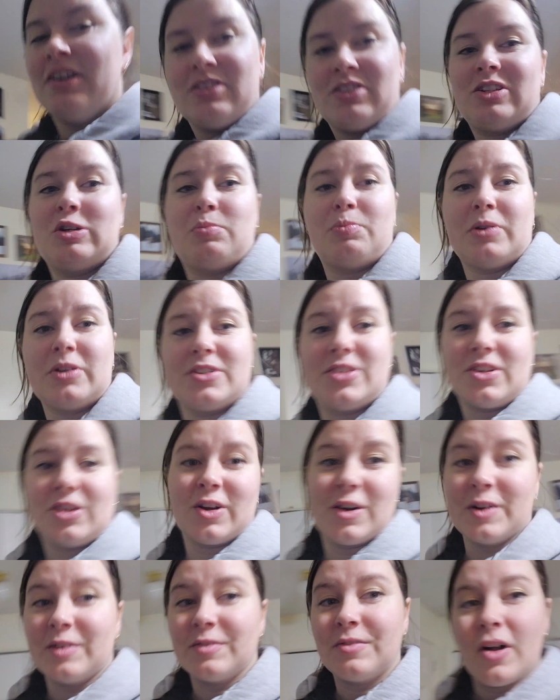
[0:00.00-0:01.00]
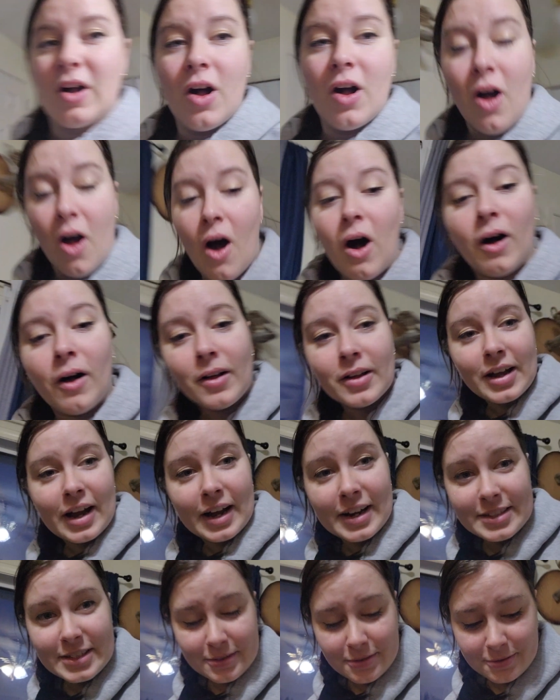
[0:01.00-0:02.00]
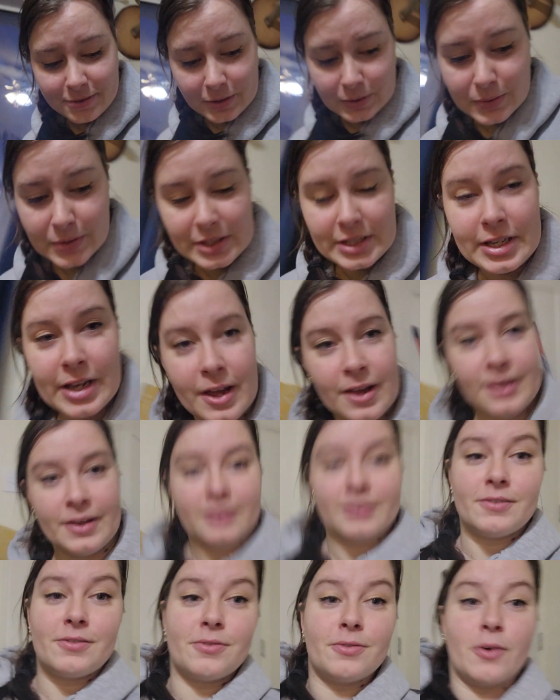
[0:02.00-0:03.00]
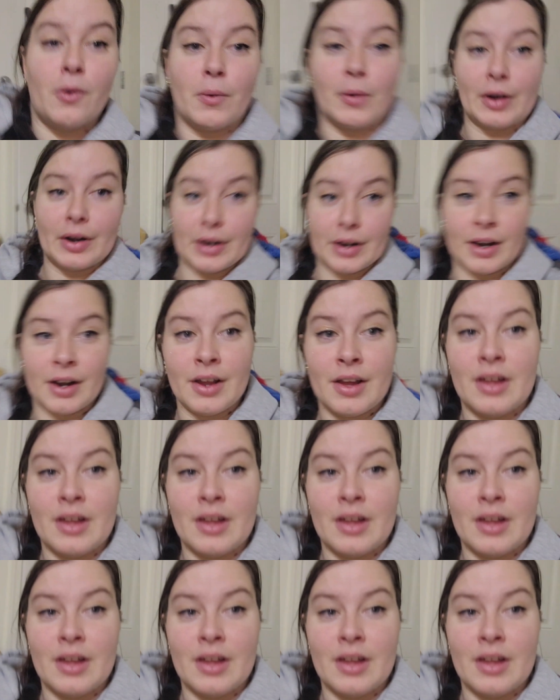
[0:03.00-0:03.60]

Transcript: to preserve all kinds of foods for